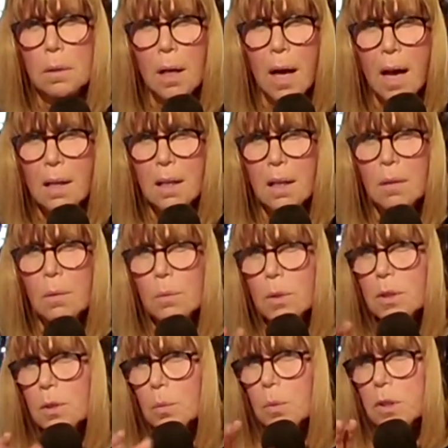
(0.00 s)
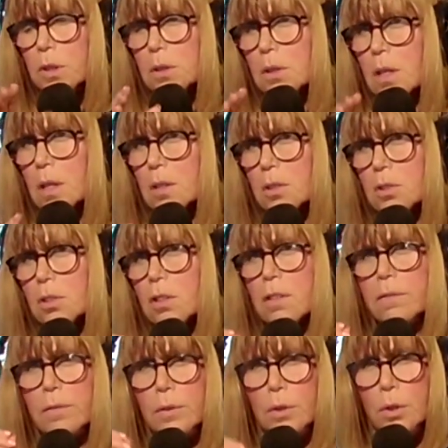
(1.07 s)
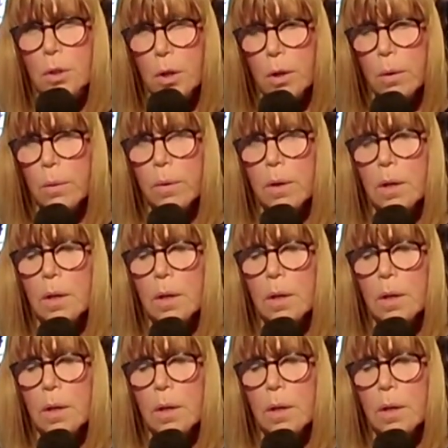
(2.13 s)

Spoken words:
How do you, which is going to serve you?